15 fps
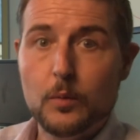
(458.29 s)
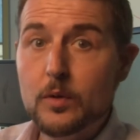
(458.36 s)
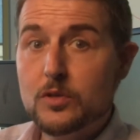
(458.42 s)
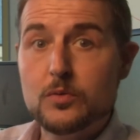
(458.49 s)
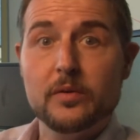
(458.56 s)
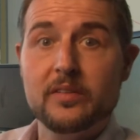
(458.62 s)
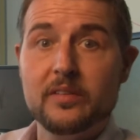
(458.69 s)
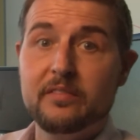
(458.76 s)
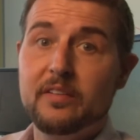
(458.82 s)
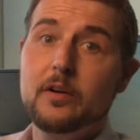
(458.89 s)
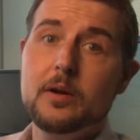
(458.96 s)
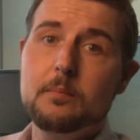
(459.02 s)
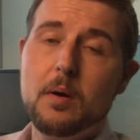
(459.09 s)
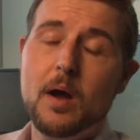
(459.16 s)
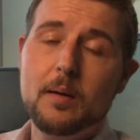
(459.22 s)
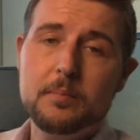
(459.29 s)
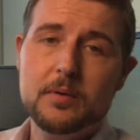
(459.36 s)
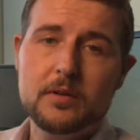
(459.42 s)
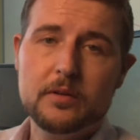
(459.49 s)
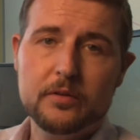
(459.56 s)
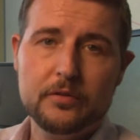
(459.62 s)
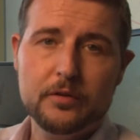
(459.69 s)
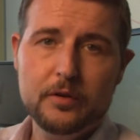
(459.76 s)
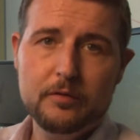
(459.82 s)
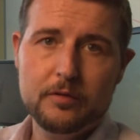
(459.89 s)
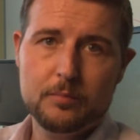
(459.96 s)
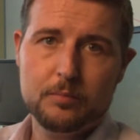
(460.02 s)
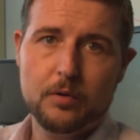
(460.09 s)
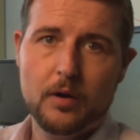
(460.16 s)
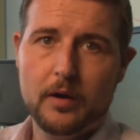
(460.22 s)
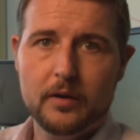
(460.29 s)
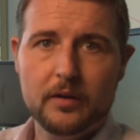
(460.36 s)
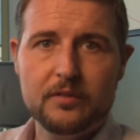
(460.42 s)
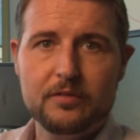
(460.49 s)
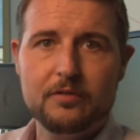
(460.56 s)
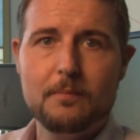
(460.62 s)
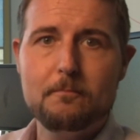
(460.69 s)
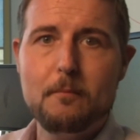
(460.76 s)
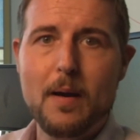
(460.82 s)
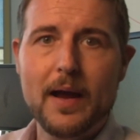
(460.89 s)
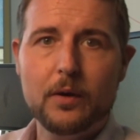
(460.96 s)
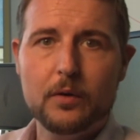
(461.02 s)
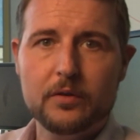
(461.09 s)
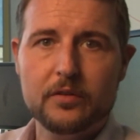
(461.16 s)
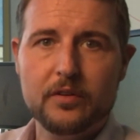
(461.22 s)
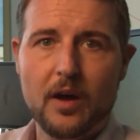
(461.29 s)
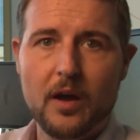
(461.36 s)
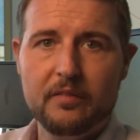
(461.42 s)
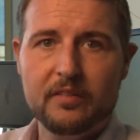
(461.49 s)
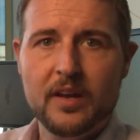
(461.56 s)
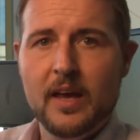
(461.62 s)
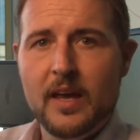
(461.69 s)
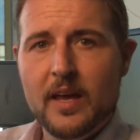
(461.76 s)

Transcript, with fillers: which was a very popular server product from Microsoft.